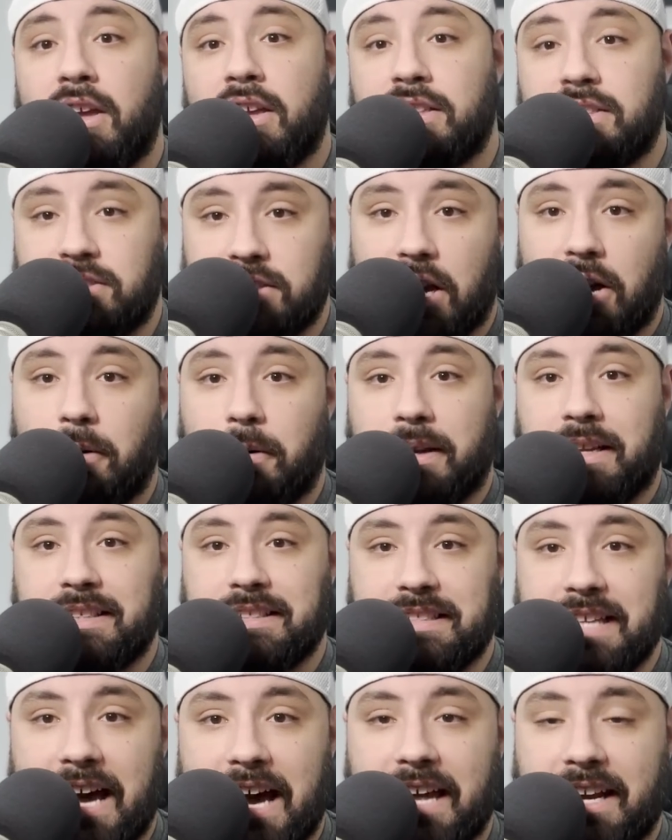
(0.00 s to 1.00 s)
So
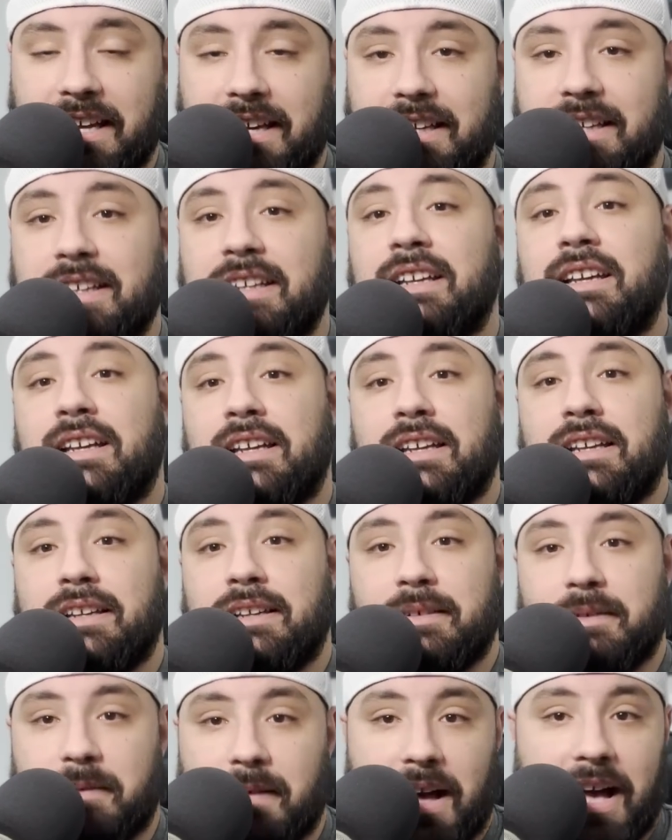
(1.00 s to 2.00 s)
Quintana,
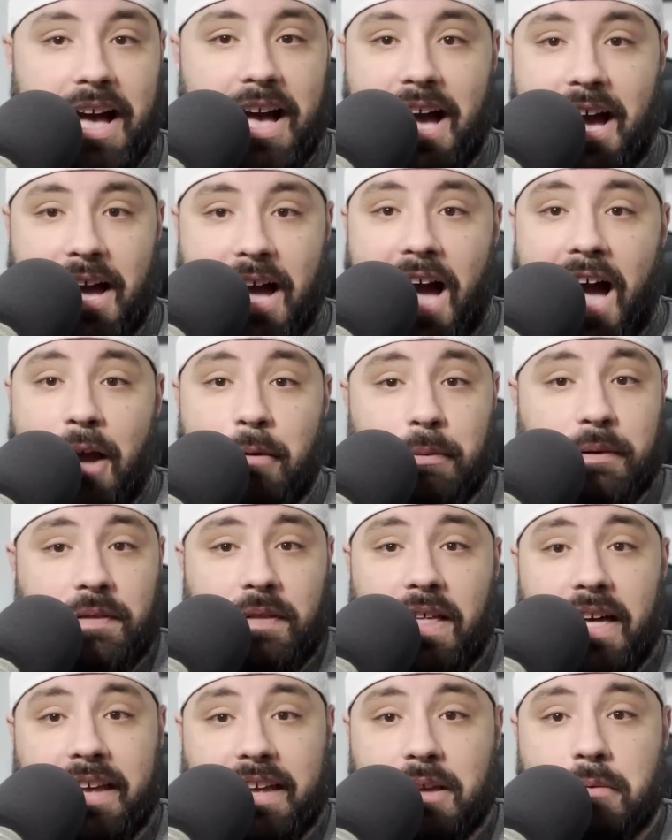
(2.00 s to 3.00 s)
I would
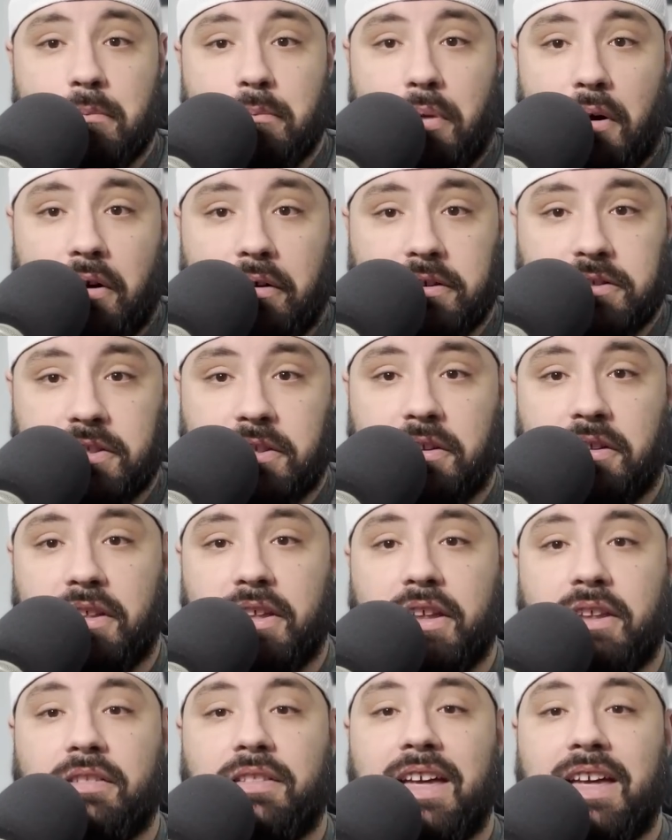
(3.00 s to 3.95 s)
like him personally.